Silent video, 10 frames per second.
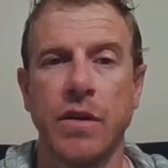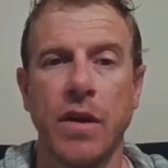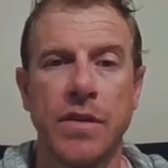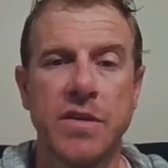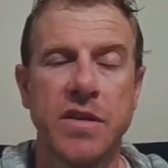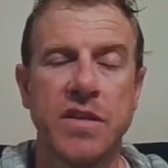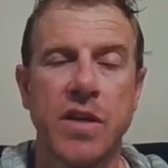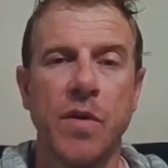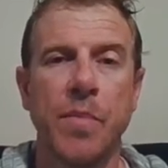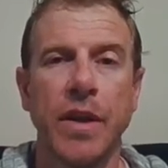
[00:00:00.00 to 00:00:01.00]
This is the
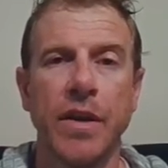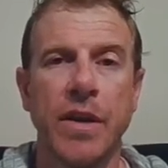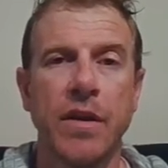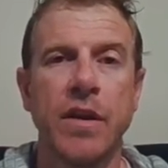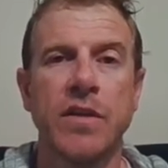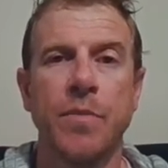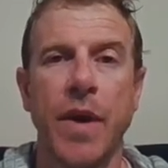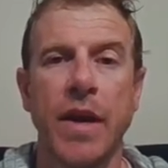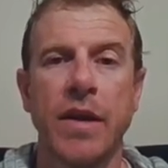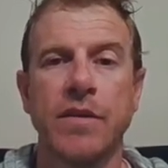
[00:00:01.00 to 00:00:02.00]
ability
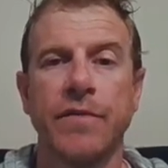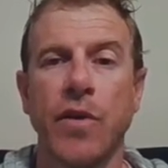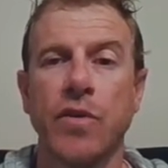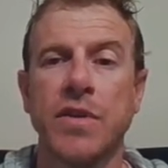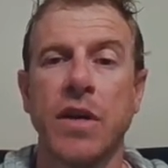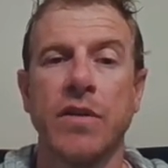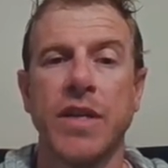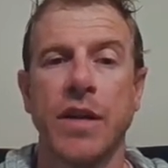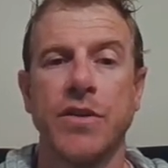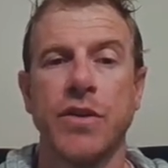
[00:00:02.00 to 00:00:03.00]
to focus our
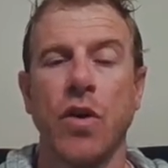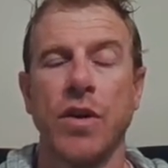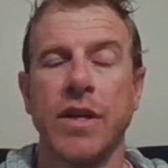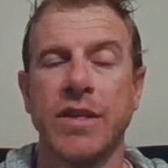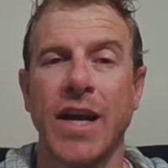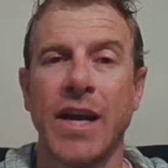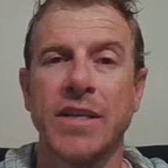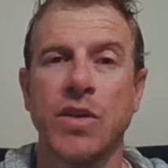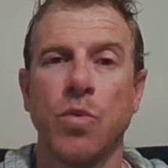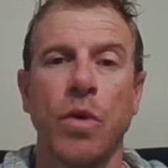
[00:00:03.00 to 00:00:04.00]
attention on a
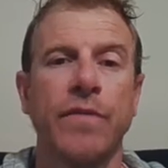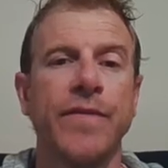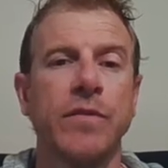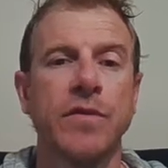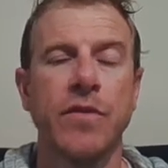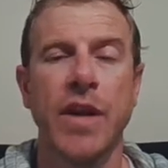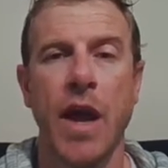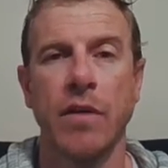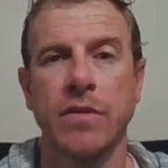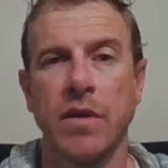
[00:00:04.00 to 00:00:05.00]
task while filtering
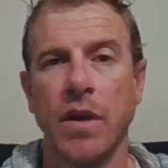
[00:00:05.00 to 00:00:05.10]
out